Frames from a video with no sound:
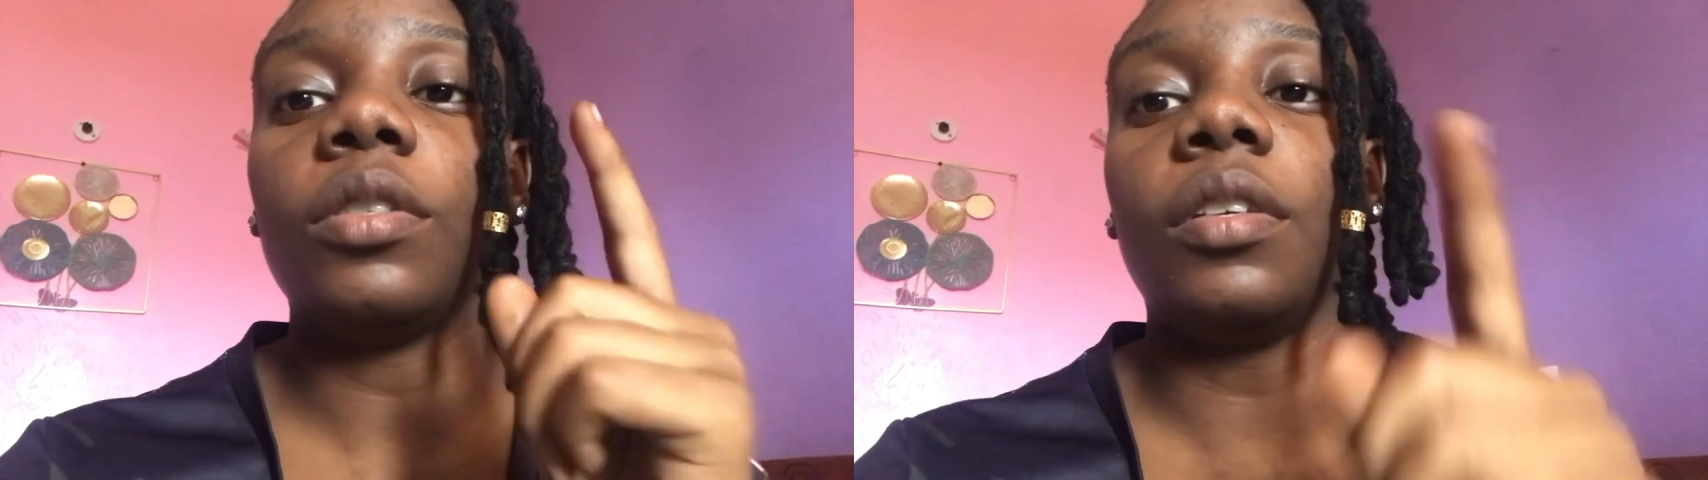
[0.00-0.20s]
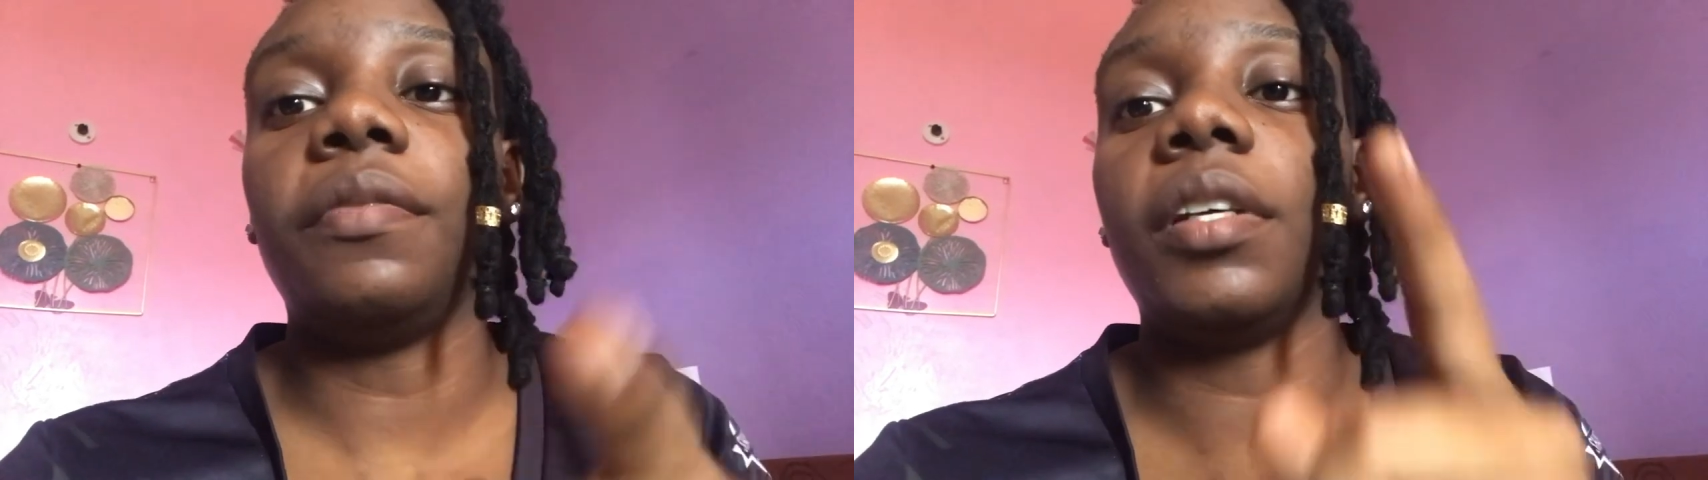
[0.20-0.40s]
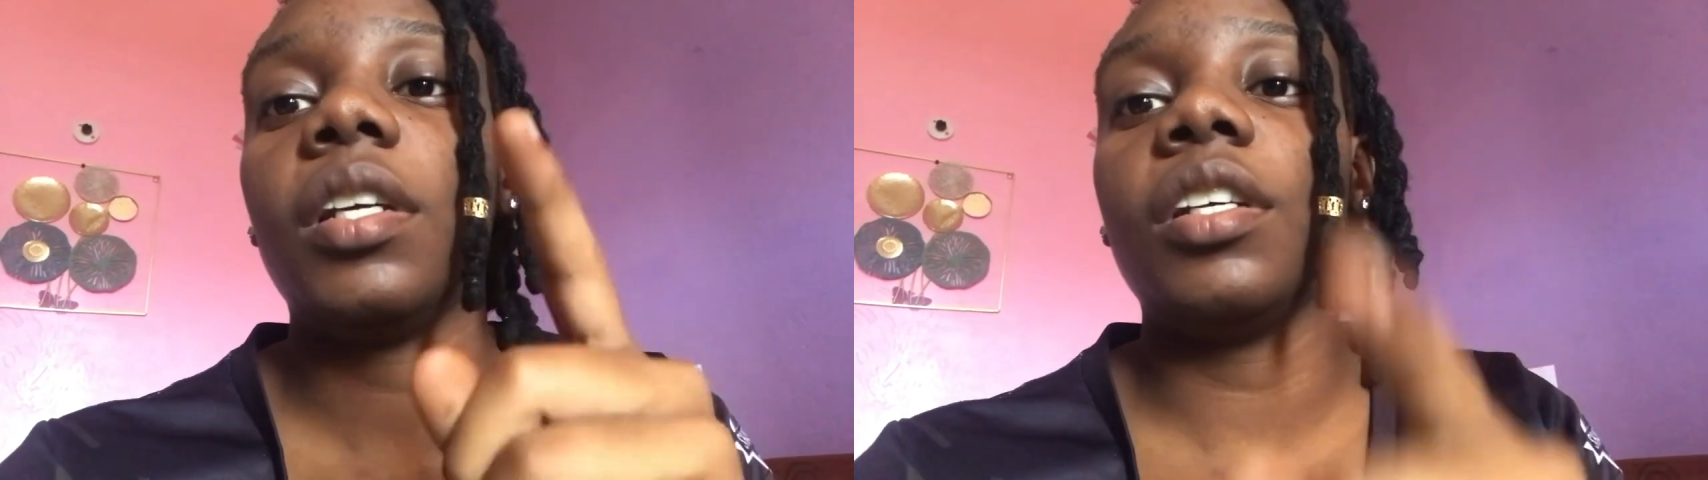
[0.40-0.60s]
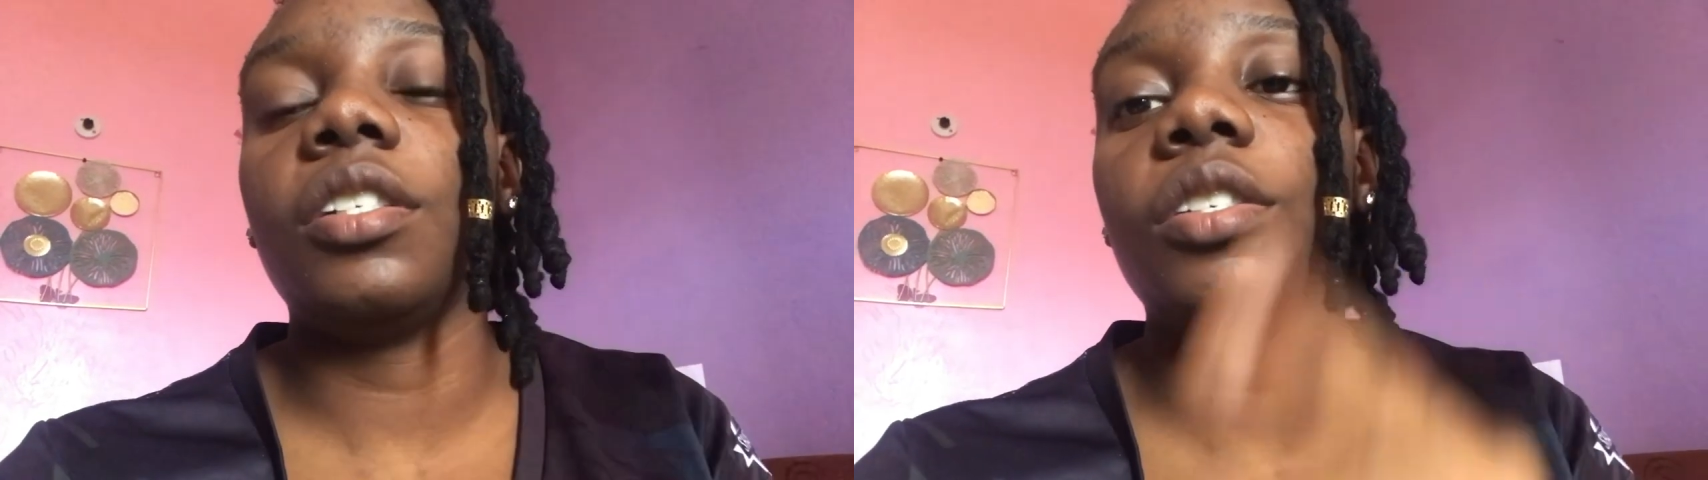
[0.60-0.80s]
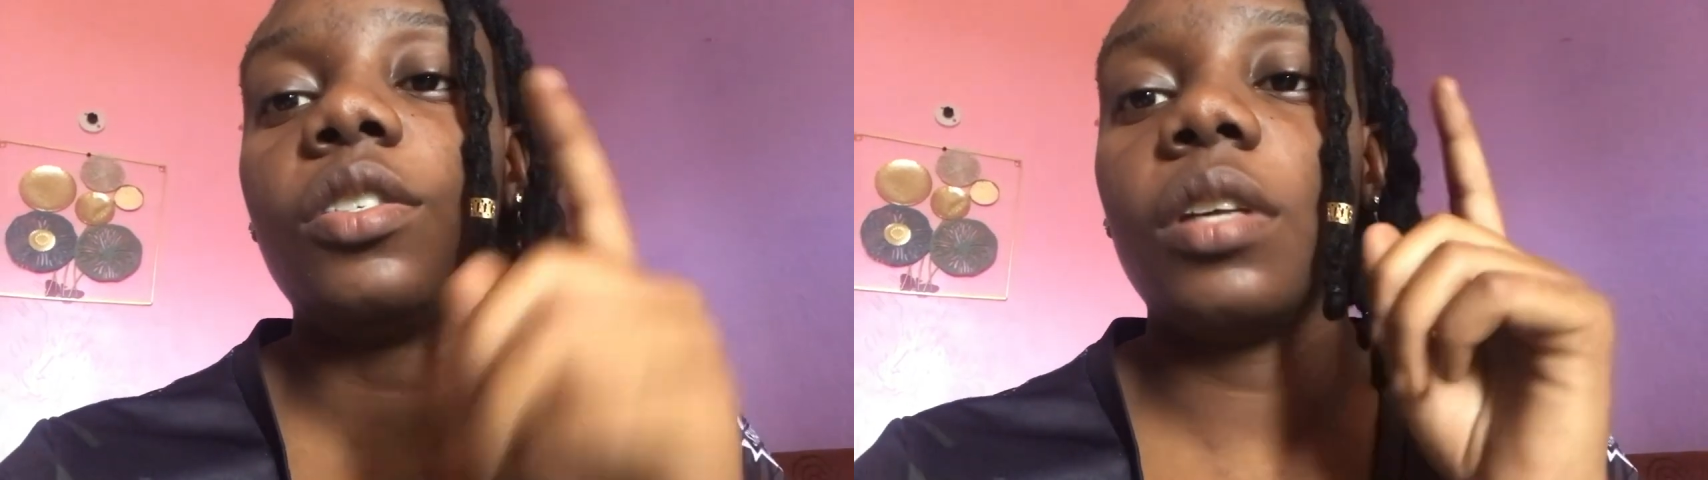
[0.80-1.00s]

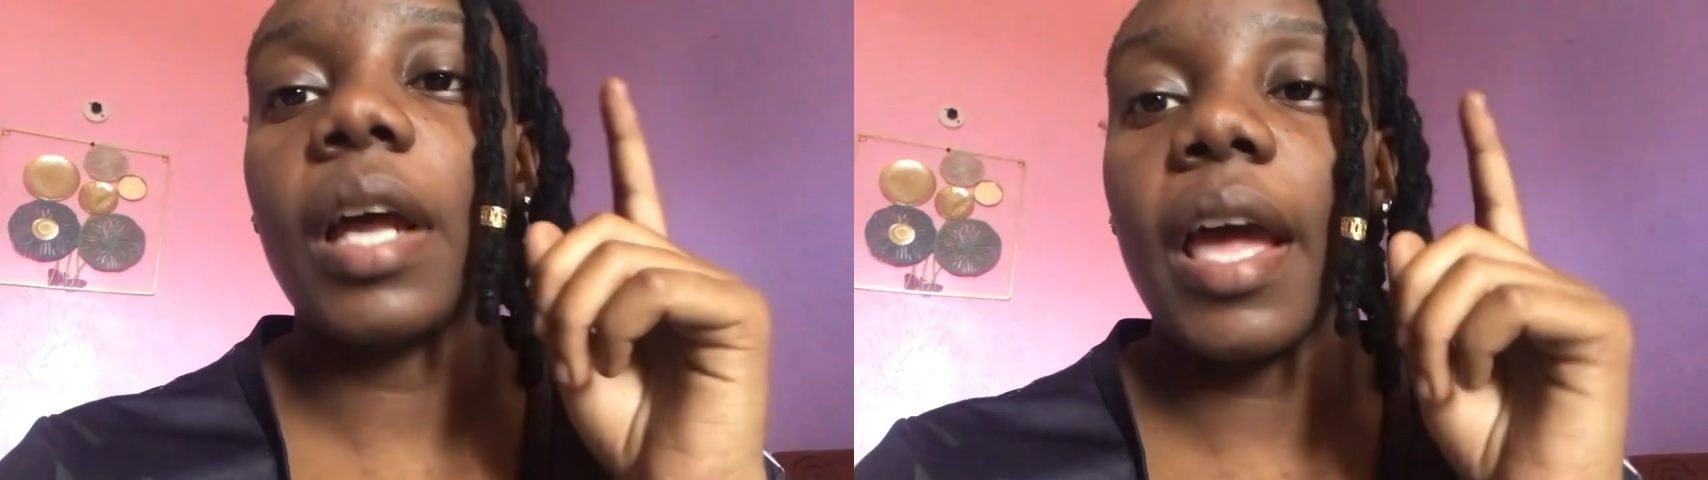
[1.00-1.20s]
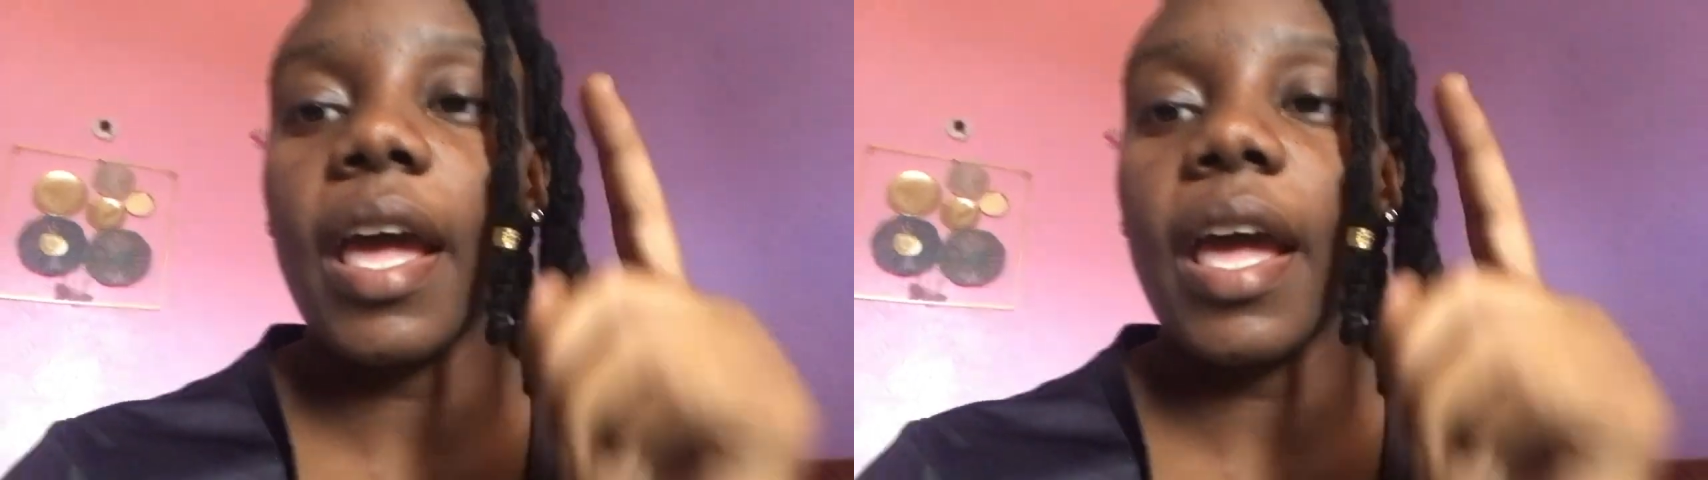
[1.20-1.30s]
notifications so that